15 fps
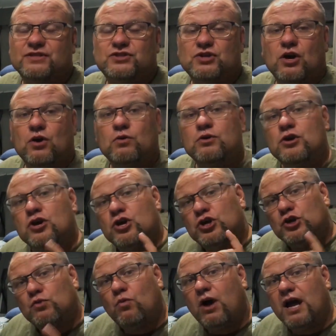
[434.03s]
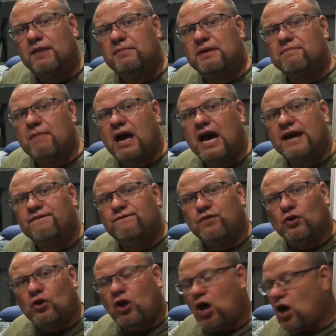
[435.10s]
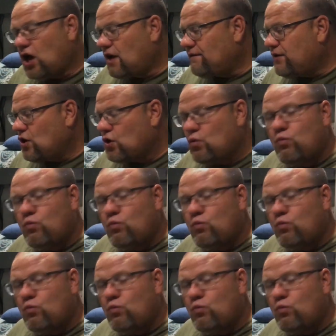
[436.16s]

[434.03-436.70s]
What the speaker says: And so you want to be mindful of